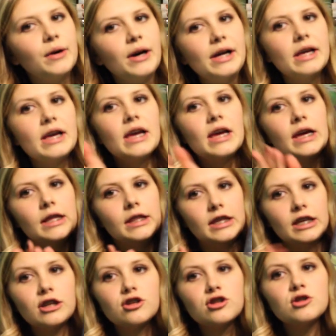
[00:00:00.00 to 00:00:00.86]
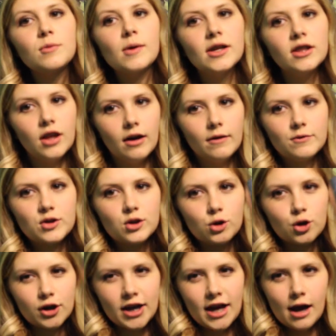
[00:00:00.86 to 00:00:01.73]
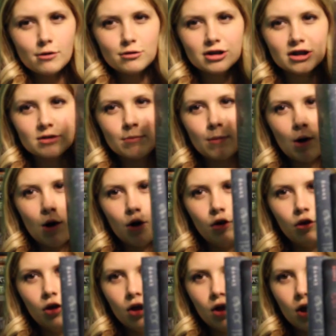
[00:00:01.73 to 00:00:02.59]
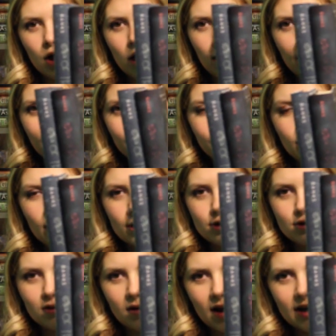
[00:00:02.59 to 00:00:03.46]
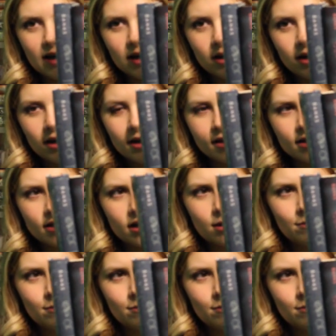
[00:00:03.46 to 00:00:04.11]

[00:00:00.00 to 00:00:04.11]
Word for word: but these two I loved. Look at how small of Triton is